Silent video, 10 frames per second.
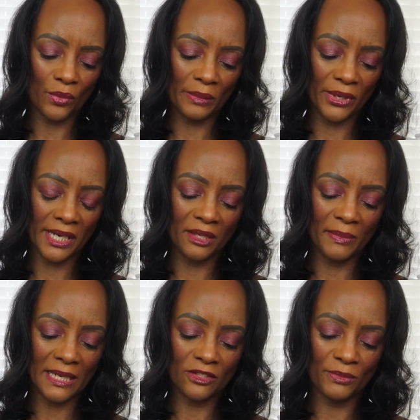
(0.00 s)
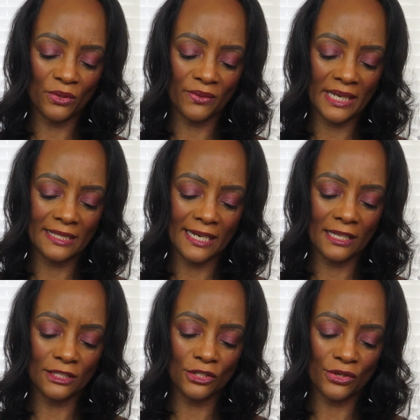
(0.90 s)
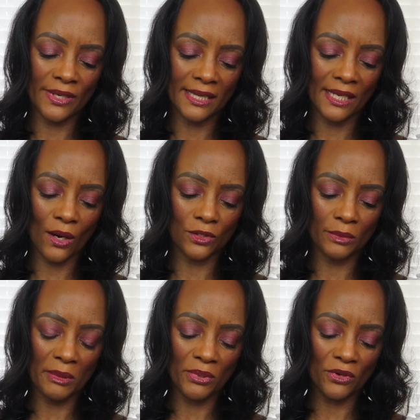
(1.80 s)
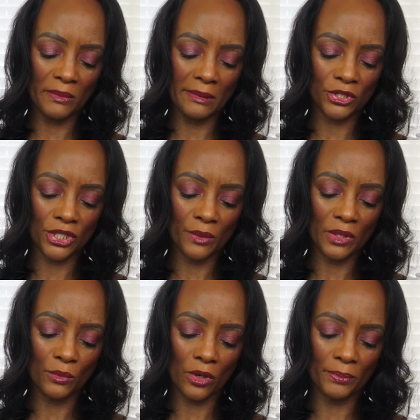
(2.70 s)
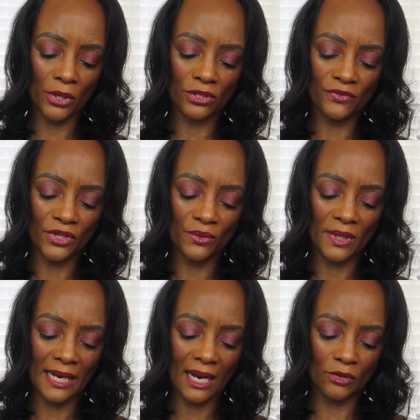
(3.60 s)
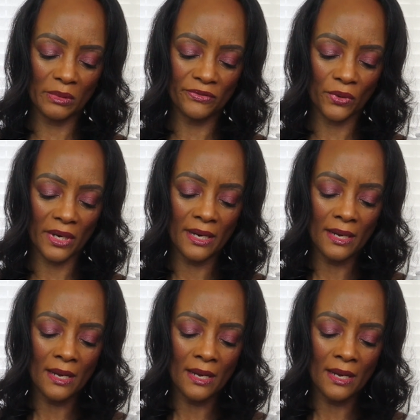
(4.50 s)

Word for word: We're bringing the best of both brands together to create the ultimate beauty membership with more perks for you than ever before.